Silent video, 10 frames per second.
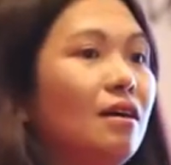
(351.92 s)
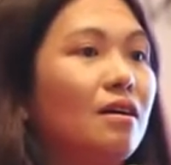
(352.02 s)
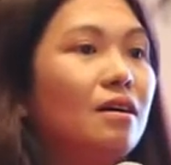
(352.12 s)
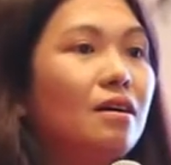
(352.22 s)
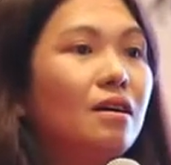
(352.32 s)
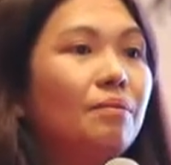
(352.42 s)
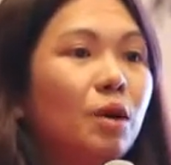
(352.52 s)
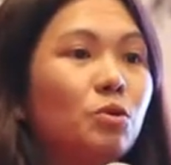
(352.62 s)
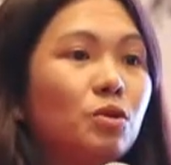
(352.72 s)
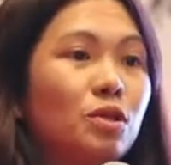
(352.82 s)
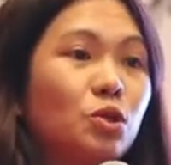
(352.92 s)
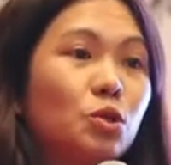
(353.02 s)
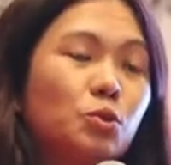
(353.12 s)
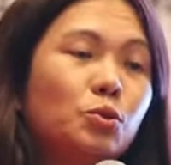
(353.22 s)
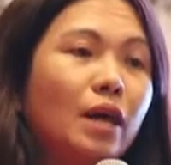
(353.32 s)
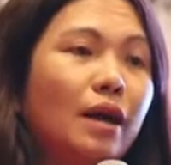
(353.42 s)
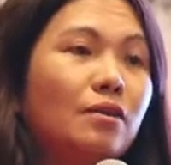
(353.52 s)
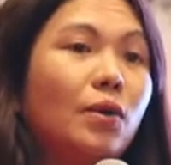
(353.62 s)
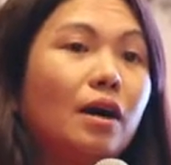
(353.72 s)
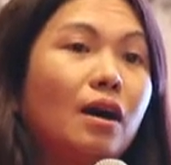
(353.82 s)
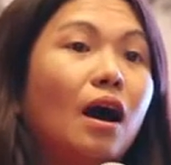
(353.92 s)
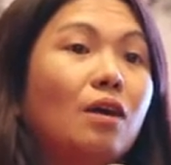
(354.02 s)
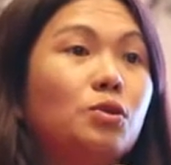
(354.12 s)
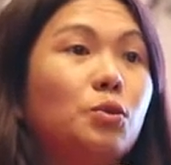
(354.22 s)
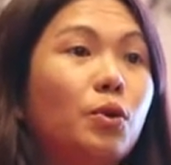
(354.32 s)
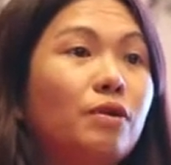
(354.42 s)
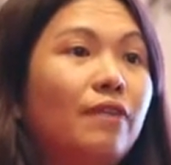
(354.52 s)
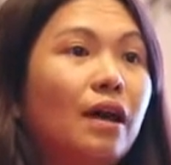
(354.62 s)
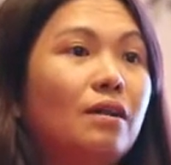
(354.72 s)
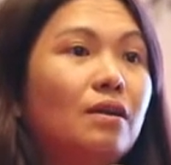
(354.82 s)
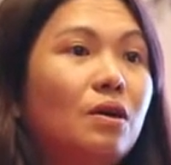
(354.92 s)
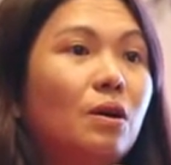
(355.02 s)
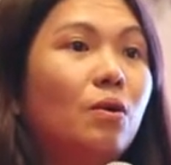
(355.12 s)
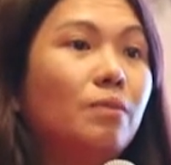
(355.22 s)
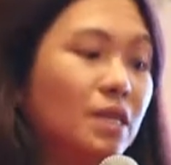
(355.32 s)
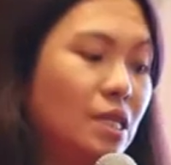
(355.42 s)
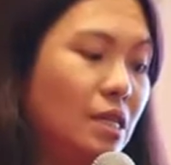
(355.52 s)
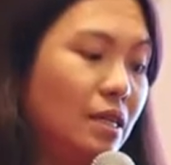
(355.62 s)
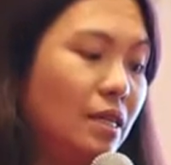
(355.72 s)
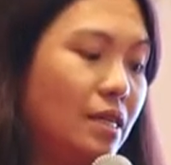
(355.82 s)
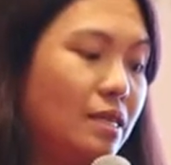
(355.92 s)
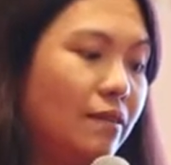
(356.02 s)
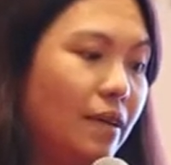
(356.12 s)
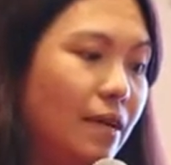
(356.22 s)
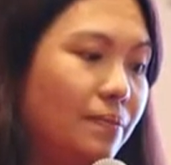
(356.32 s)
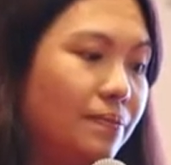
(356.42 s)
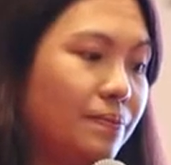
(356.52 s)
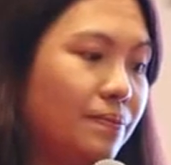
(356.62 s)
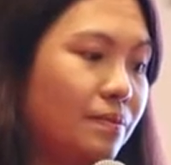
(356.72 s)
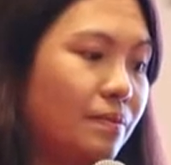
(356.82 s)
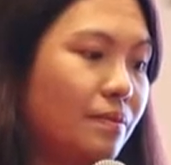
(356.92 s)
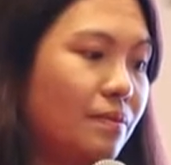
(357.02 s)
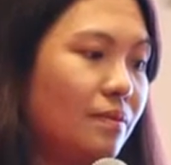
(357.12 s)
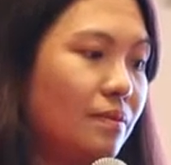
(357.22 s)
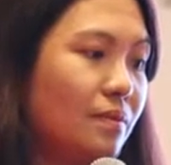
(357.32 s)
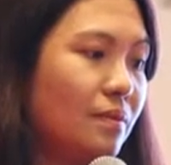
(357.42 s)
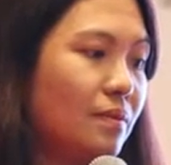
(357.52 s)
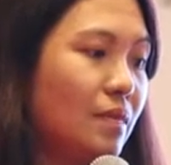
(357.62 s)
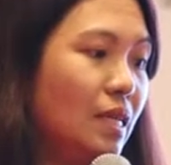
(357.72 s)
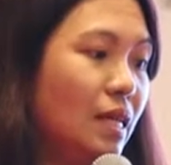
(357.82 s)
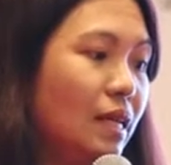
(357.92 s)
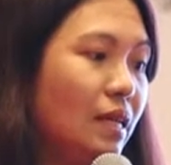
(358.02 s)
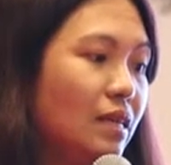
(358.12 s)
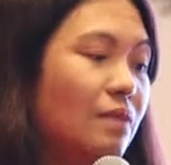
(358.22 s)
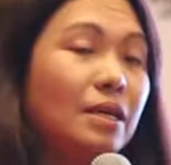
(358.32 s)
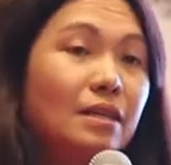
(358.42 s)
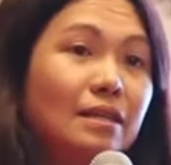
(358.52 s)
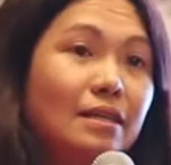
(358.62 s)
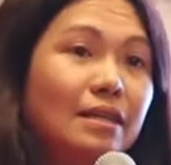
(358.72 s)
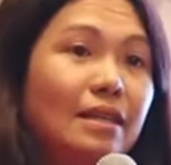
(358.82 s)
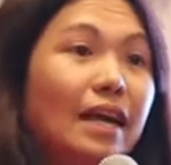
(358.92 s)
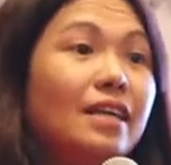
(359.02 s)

Now we also see a series of standards that are launched to standardize the behaviors of the enterprises.